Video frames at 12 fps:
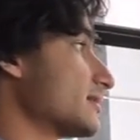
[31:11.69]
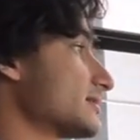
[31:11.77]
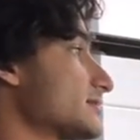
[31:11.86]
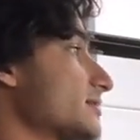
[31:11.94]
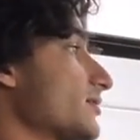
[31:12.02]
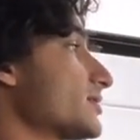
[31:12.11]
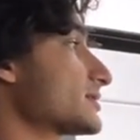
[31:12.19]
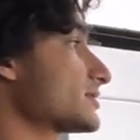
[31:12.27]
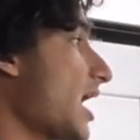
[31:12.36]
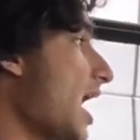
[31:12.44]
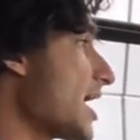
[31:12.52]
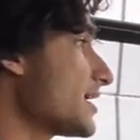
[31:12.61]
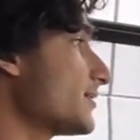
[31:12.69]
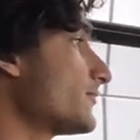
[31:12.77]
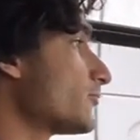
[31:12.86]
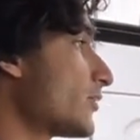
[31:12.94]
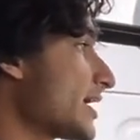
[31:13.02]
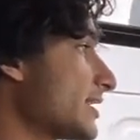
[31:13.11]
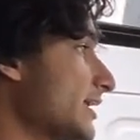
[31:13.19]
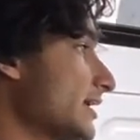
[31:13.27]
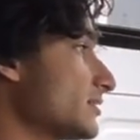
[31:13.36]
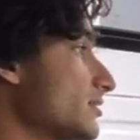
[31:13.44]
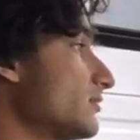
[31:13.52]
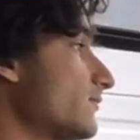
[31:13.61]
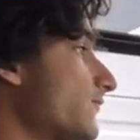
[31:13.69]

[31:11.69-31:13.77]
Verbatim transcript: This is a side radiated